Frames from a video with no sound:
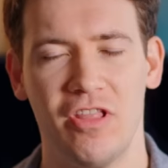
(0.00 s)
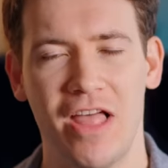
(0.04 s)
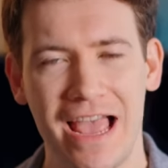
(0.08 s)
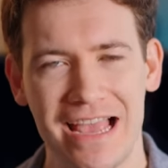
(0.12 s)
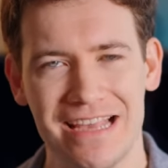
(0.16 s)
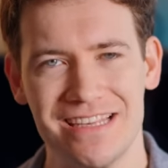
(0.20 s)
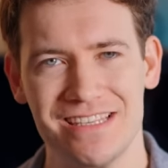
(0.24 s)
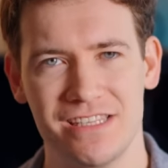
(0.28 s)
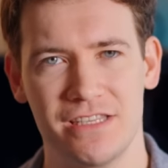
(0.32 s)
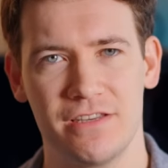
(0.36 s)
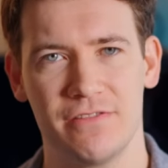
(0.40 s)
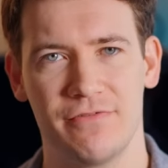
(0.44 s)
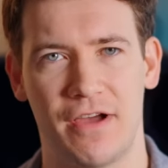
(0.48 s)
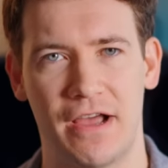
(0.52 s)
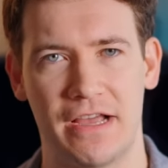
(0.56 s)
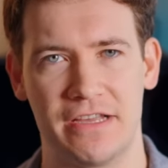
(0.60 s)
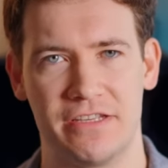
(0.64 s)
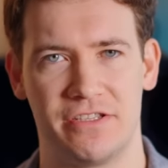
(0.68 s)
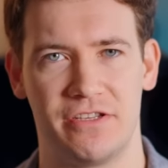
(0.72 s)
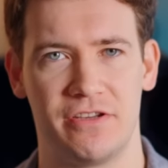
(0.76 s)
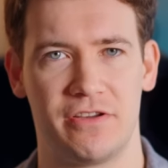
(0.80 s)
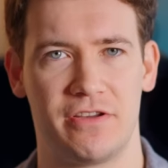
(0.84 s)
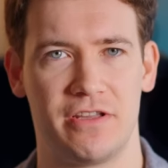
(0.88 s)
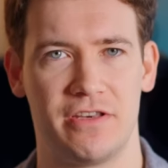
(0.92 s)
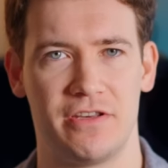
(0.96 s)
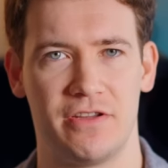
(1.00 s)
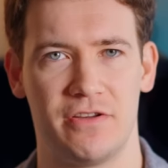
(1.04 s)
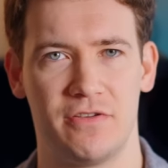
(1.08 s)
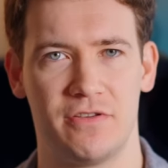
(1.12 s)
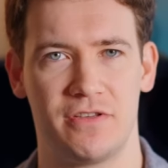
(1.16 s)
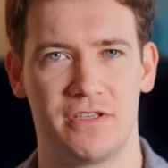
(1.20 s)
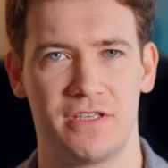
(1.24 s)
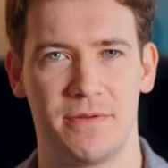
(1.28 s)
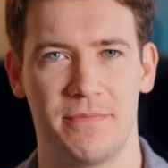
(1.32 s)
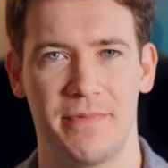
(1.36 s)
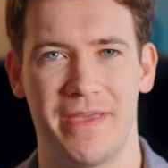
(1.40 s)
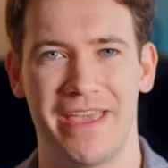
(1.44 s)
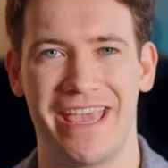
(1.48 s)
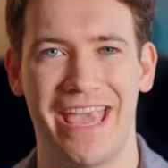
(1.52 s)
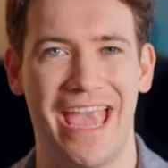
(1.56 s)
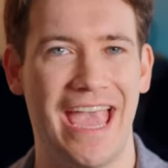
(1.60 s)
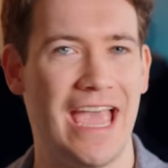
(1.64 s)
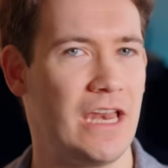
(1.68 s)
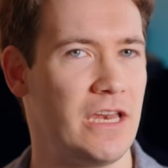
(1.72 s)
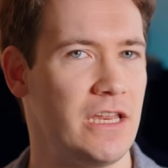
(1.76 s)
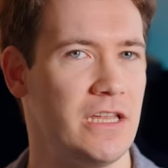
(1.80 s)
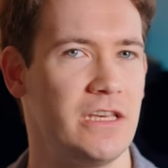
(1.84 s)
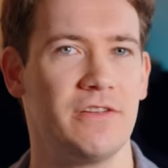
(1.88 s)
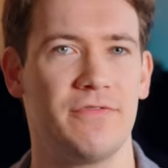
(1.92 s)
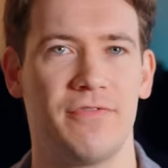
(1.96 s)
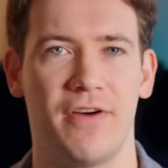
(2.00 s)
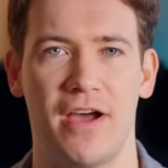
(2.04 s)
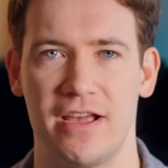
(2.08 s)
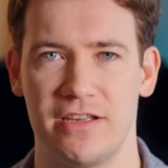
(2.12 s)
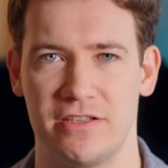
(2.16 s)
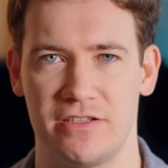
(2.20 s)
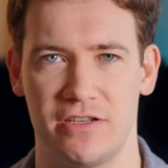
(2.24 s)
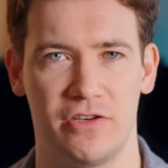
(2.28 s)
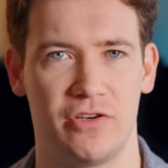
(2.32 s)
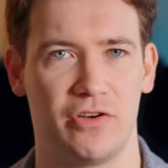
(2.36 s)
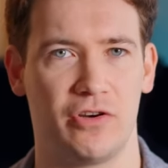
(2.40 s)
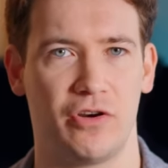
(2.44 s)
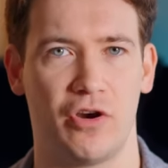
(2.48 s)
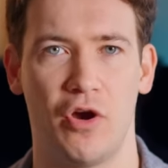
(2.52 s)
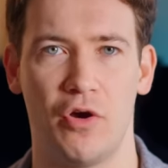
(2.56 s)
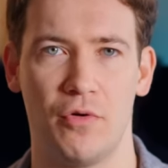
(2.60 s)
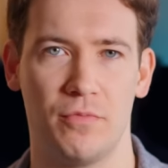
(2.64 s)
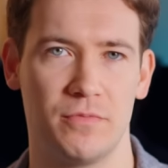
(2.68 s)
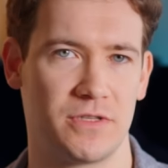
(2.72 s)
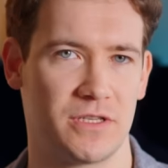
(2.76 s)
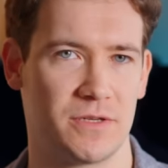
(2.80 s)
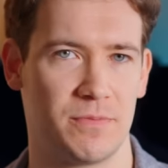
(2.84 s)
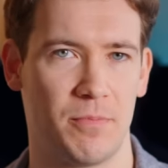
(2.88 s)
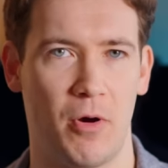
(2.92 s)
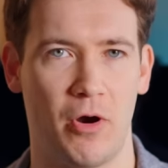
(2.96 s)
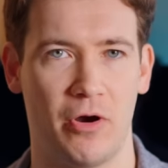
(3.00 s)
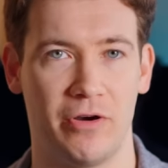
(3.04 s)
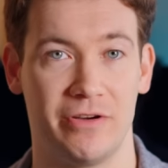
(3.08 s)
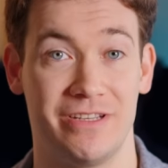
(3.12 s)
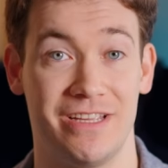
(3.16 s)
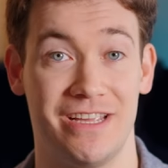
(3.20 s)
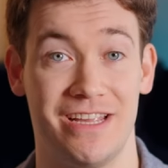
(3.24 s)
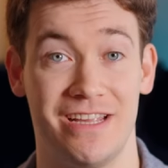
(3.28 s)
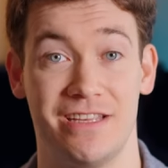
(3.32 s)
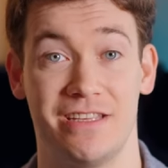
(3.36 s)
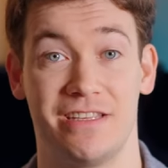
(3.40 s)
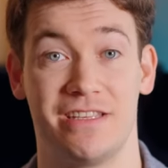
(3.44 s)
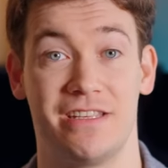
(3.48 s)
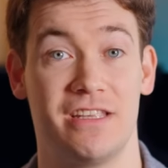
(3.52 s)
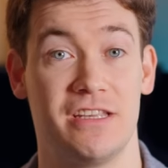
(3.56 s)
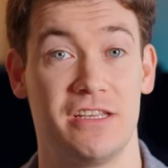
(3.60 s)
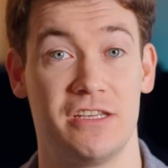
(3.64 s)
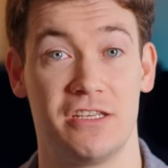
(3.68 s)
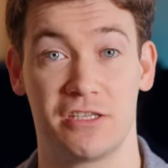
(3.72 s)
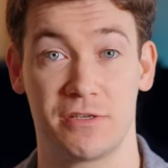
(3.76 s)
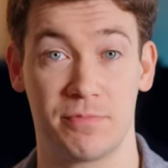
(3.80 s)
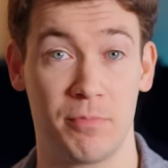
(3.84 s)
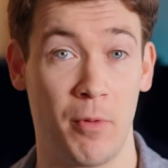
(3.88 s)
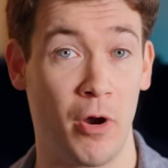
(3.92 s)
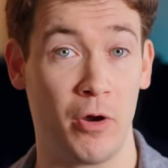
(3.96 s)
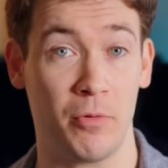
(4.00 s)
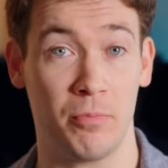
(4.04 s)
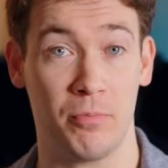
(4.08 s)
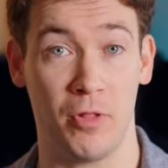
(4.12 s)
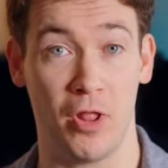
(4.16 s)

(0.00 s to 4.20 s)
last device you can use to make any device in your home smart is the smart